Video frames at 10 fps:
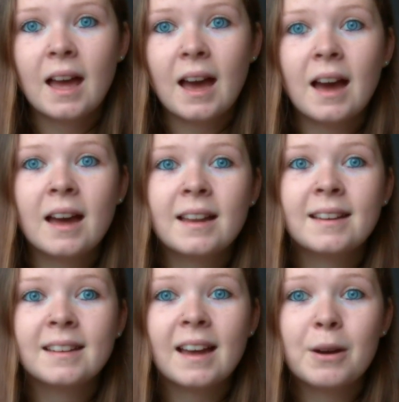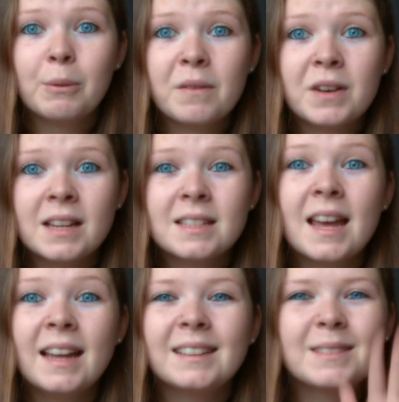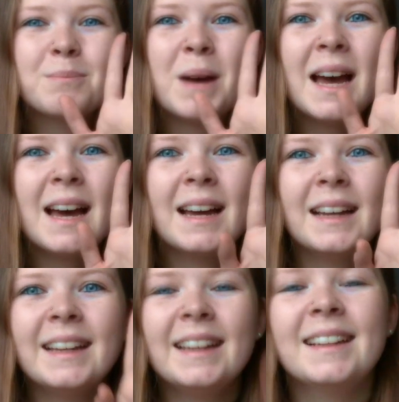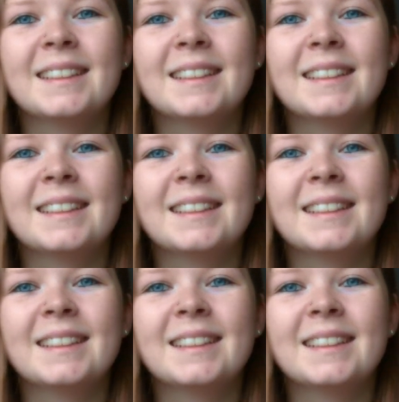and I hope you have a nice day. Bye!